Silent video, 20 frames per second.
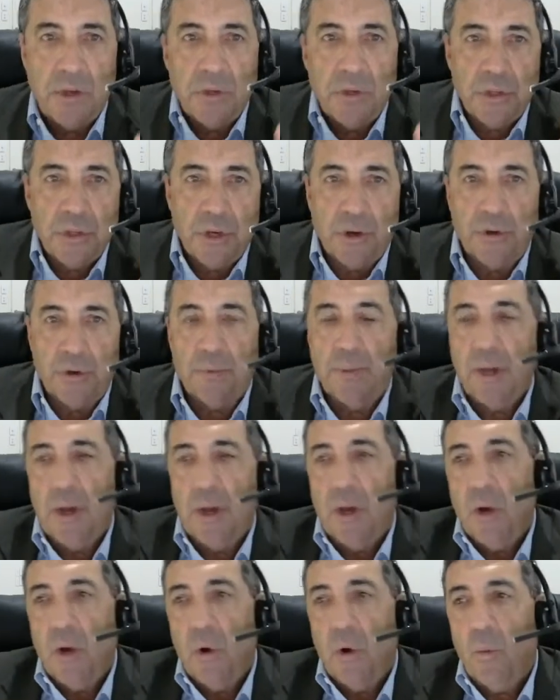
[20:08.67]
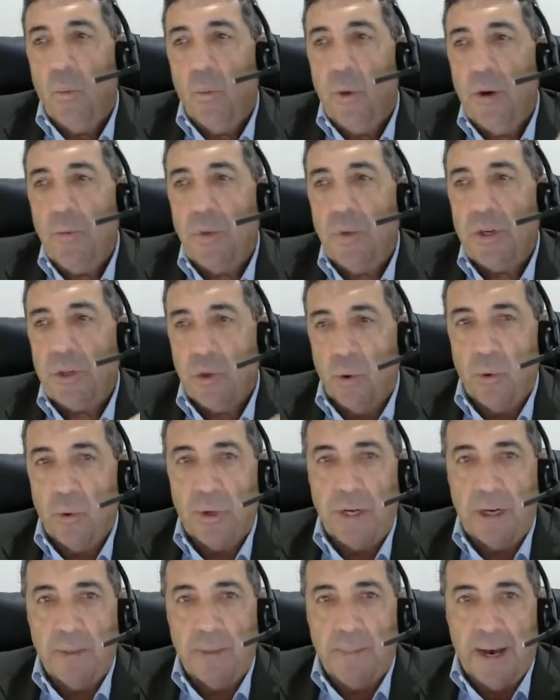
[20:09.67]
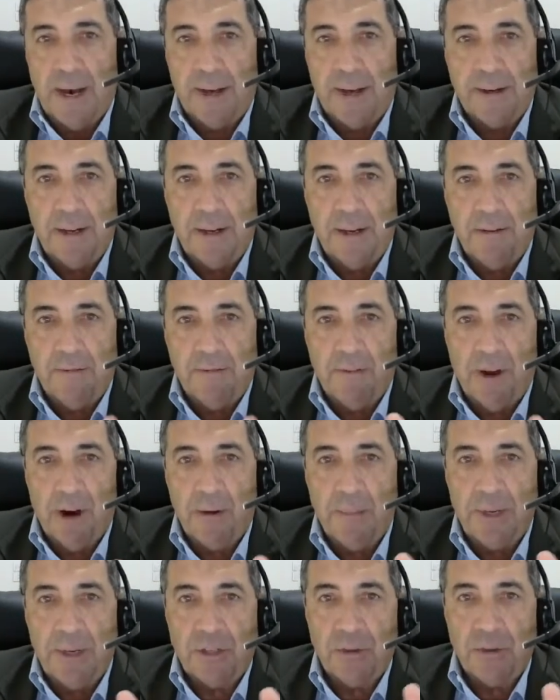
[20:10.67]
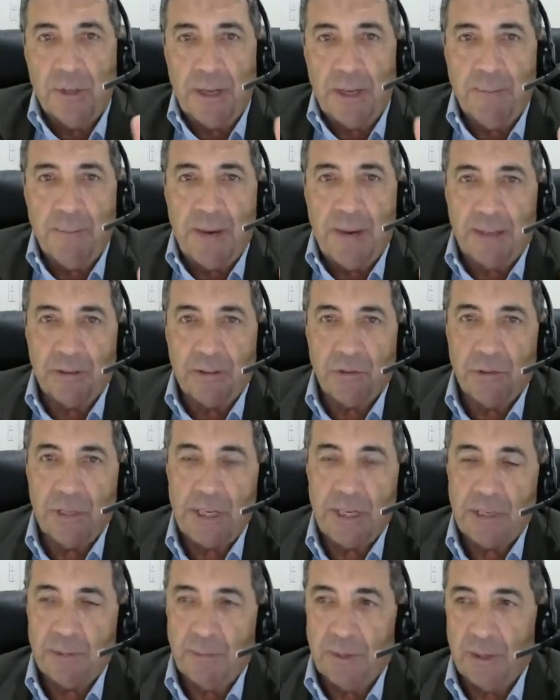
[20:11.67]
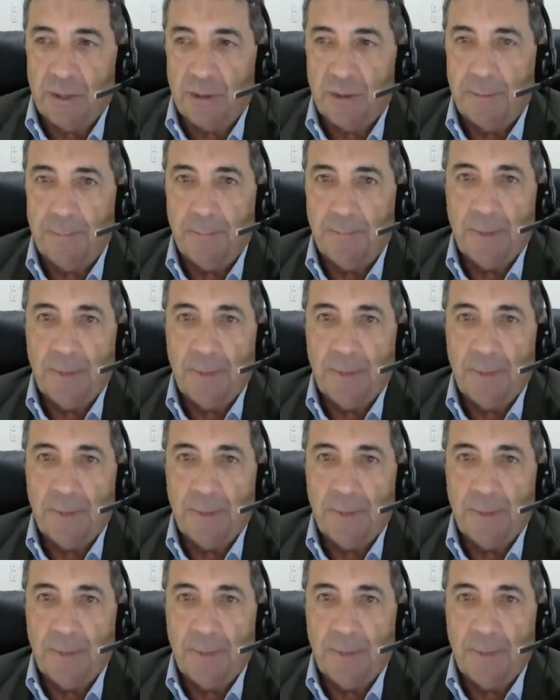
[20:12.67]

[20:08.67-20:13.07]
So when we're talking about environmental impact assessment,